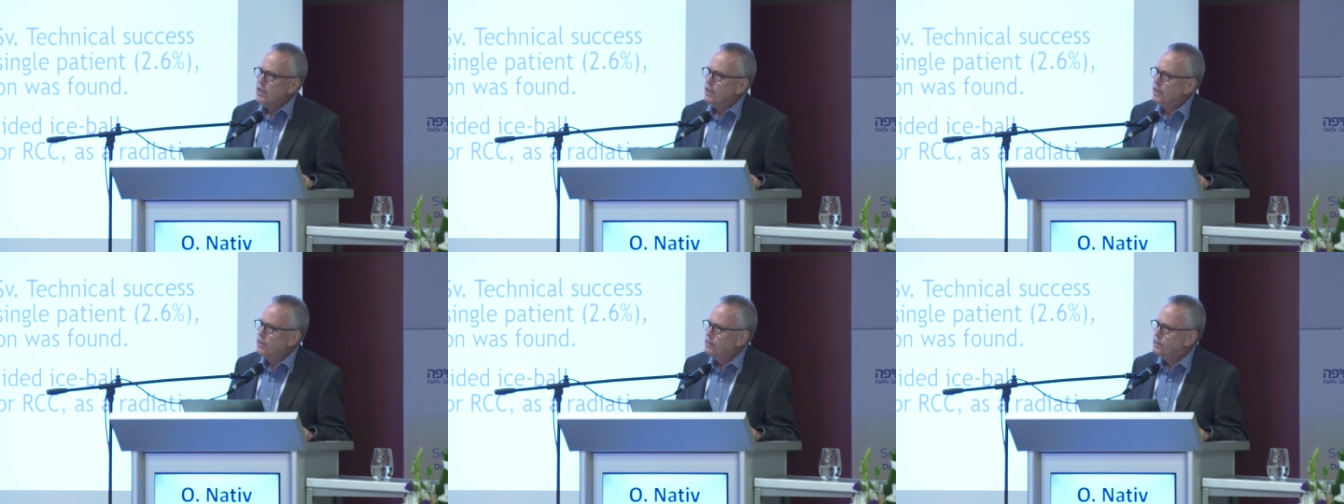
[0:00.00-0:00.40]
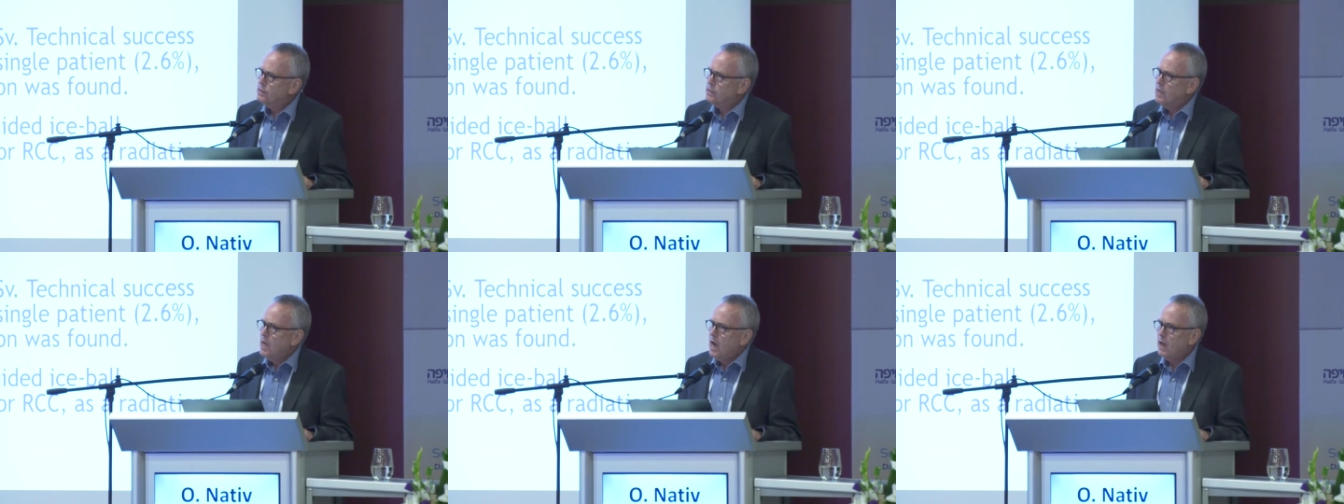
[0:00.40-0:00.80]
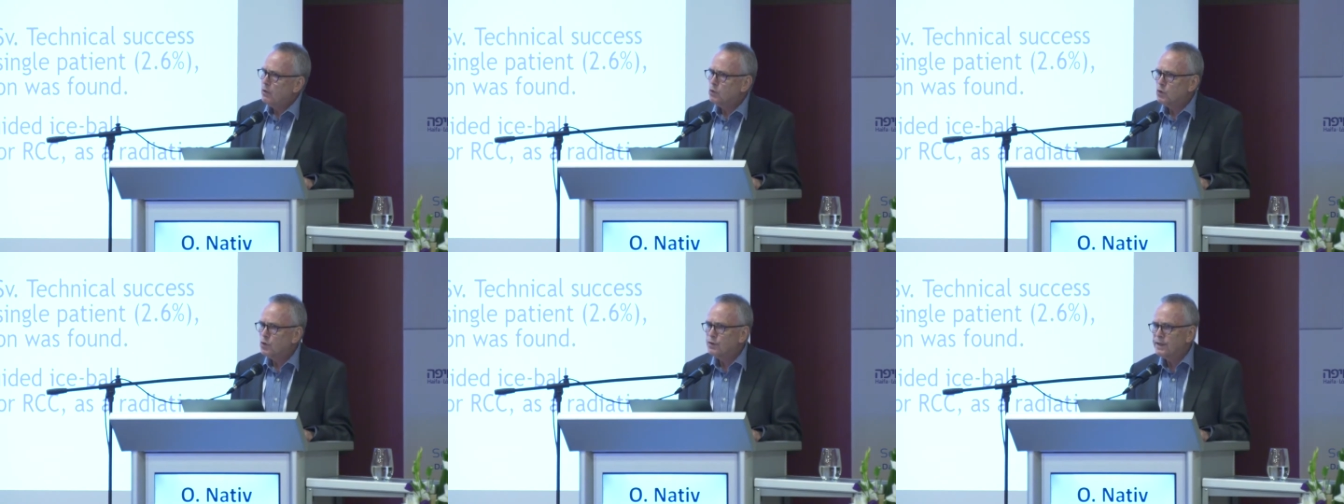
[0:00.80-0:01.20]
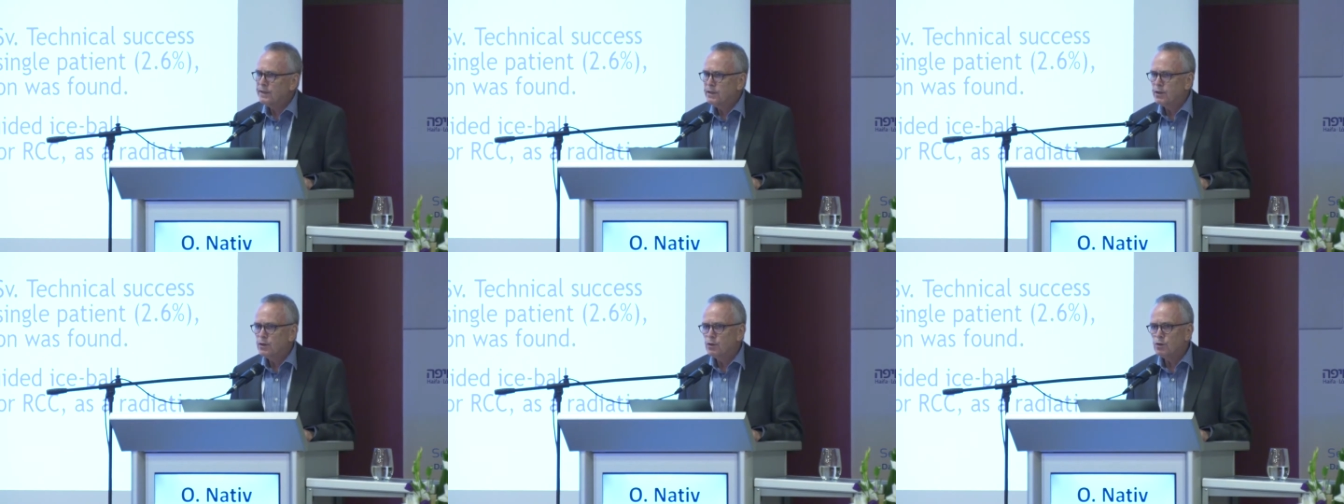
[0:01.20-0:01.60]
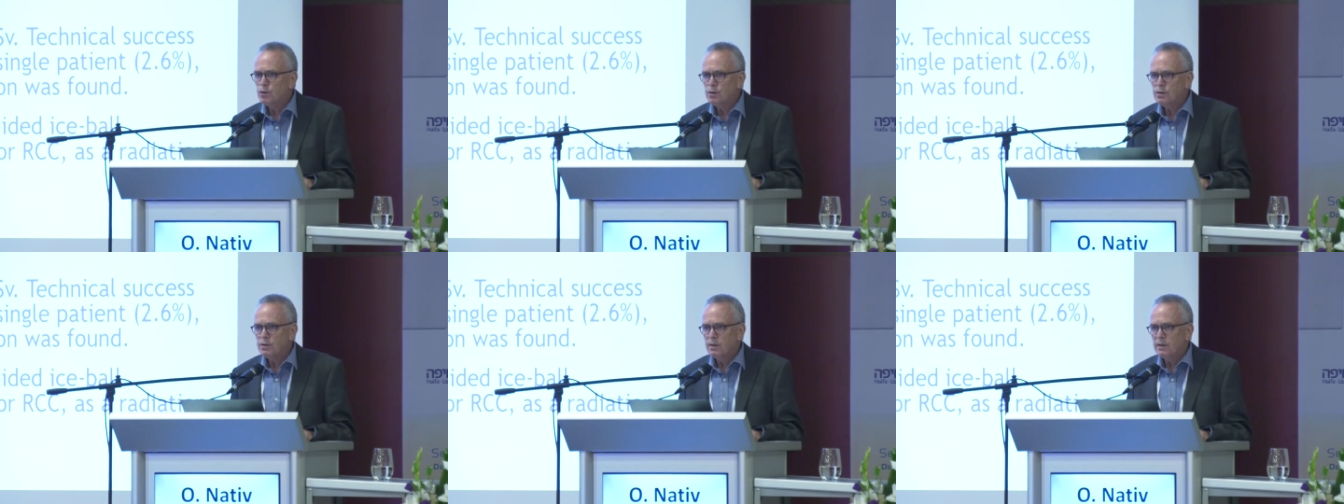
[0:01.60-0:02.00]
is how to
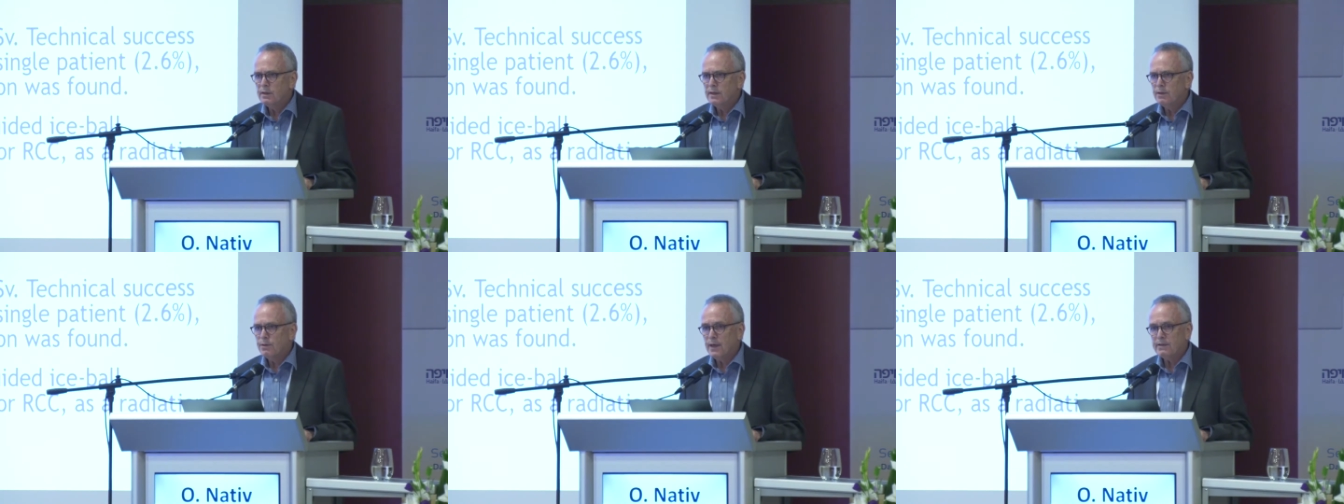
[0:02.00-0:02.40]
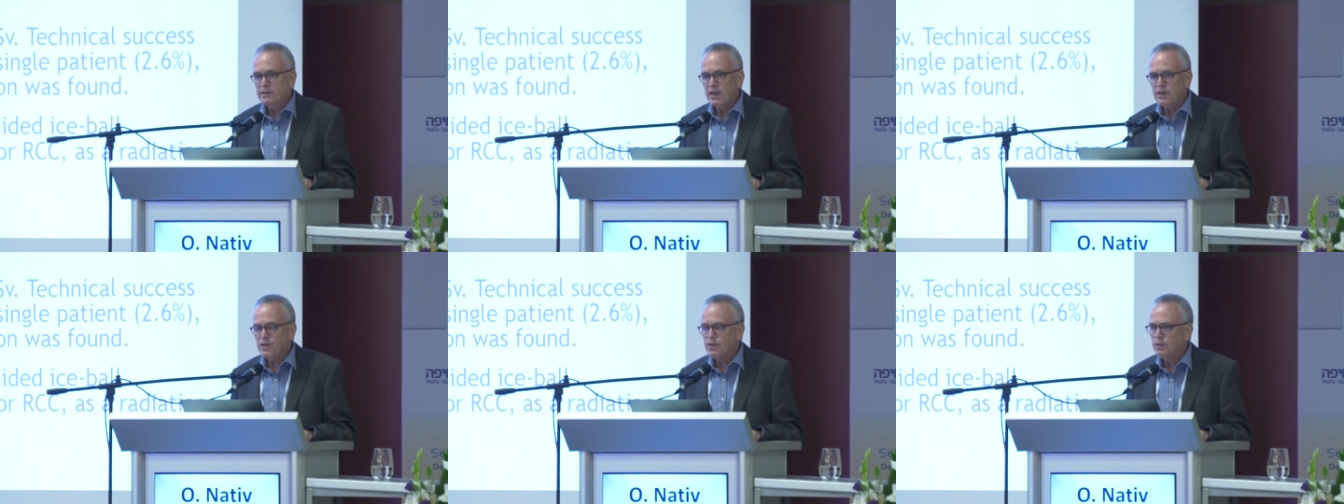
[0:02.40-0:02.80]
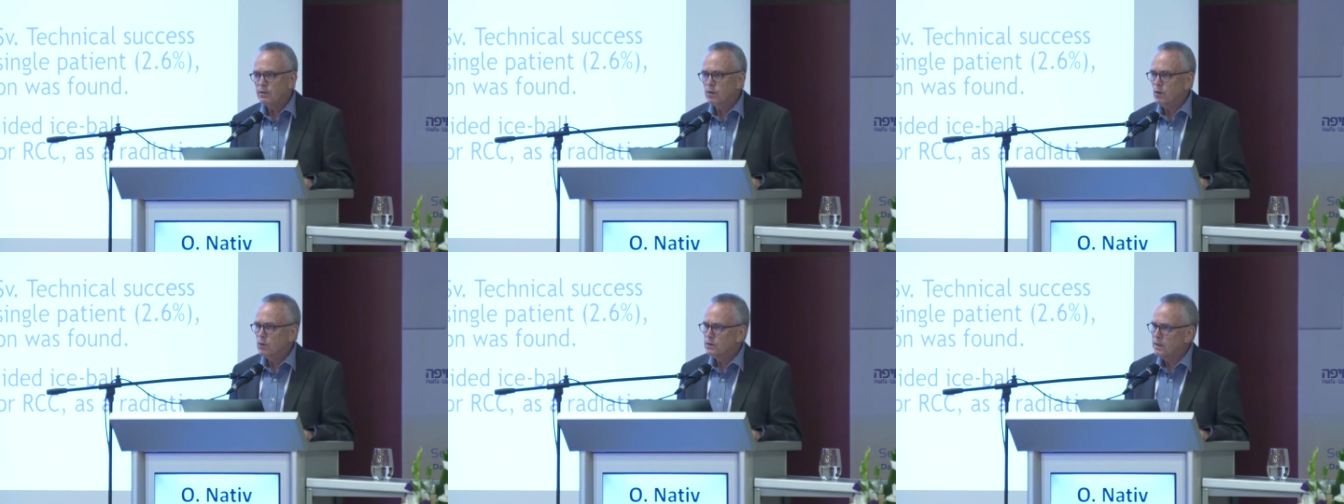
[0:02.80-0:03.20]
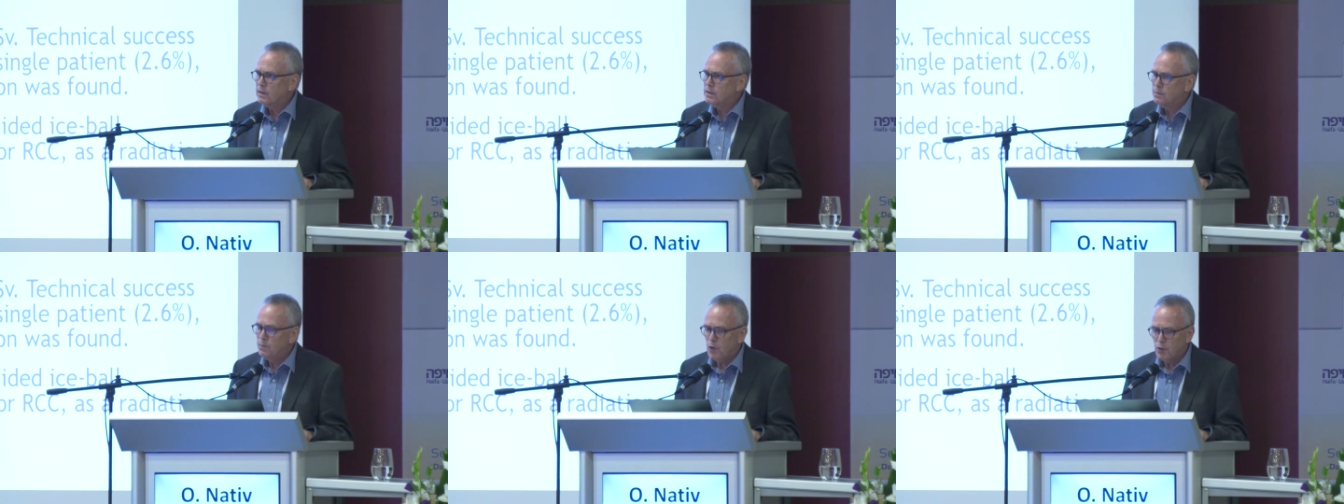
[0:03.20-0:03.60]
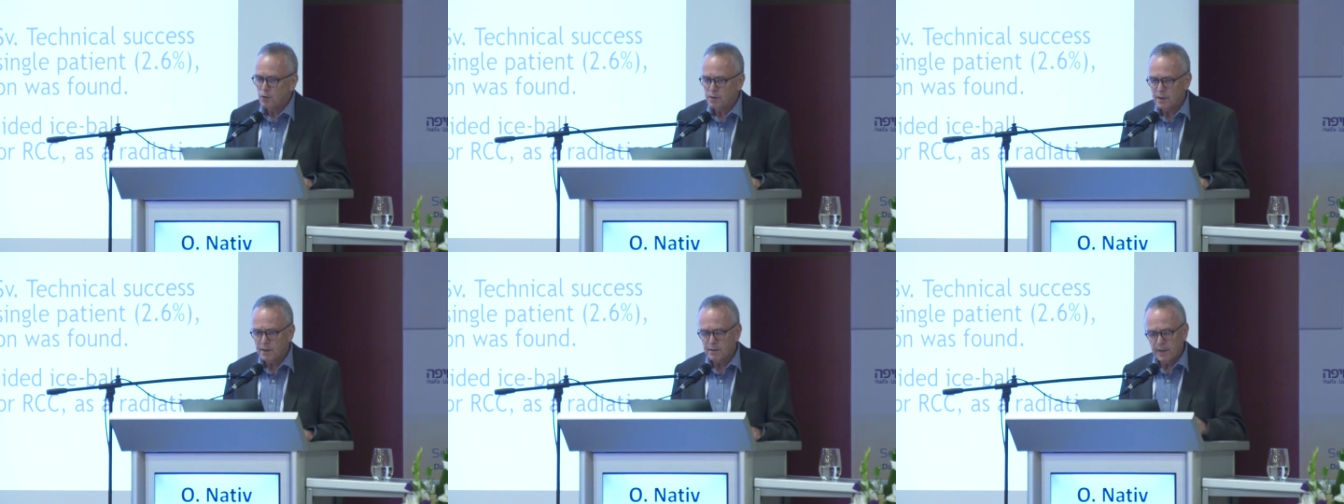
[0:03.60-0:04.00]
reduce the radiation dose exposure.